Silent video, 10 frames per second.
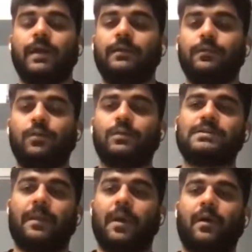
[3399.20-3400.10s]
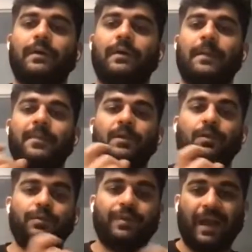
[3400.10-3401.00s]
If you could somehow tap
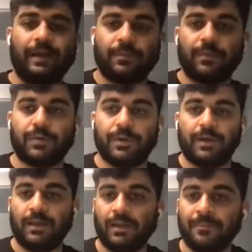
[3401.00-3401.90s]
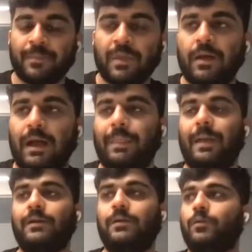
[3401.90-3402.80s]
into that community, and
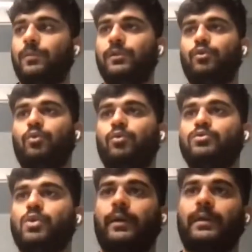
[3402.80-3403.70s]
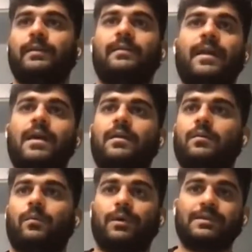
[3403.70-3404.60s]
that could be through joining their
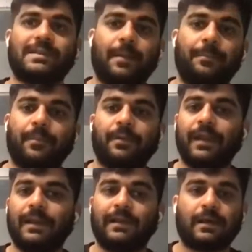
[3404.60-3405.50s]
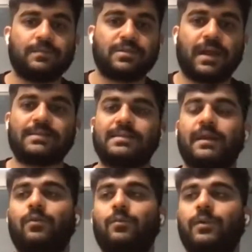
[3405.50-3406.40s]
WhatsApp, Telegram chats,
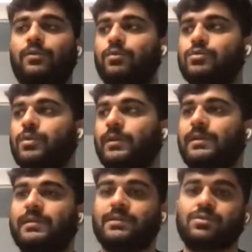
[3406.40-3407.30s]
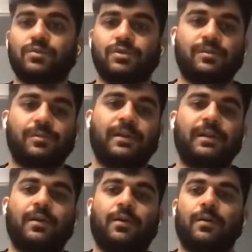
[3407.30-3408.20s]
that could be through joining their social
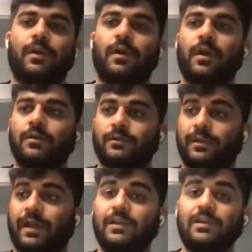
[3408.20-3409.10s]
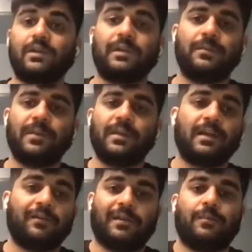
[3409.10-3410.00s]
media, or regularly
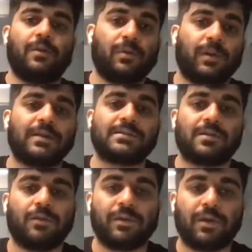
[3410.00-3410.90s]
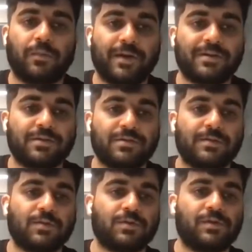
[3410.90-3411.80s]
being available to answer all the questions
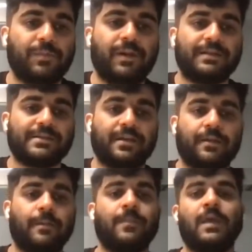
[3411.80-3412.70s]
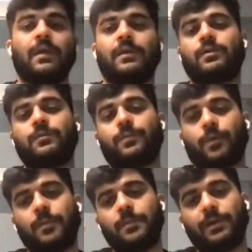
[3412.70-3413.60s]
on social media, etc. You can
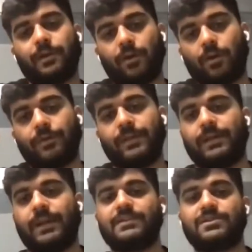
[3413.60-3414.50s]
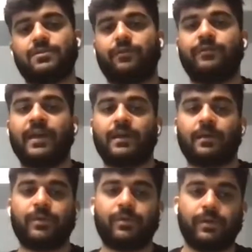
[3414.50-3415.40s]
probably draw the attention of their
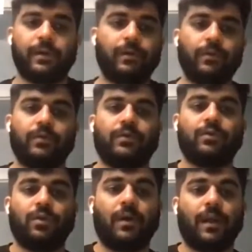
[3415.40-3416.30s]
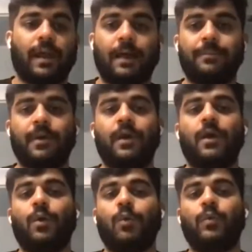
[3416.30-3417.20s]
community to your app,
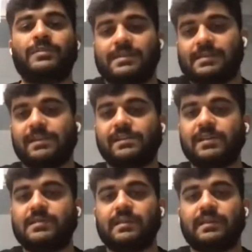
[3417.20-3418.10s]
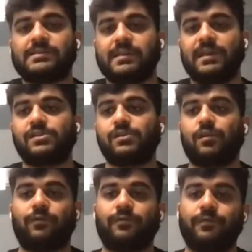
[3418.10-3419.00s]
which essentially is an extension
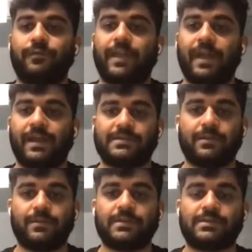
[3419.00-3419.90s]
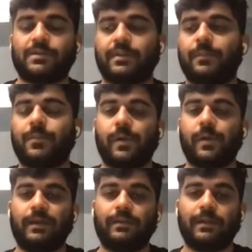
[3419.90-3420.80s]
of their service. So are
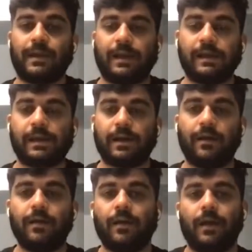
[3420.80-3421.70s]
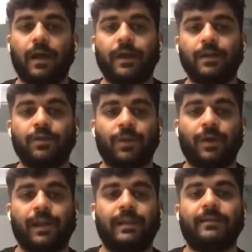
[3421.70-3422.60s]
providing the credit card, and you
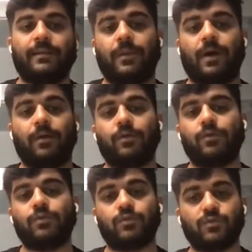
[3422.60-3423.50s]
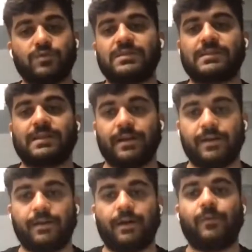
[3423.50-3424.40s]
are telling them how to use this
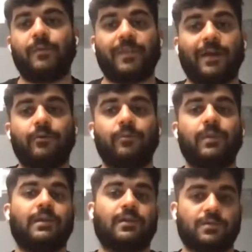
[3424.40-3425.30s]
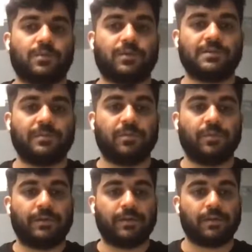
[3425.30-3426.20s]
credit card without being irresponsible
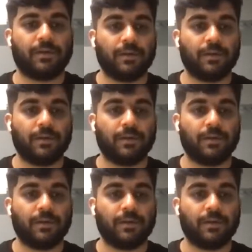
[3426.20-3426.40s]
with it.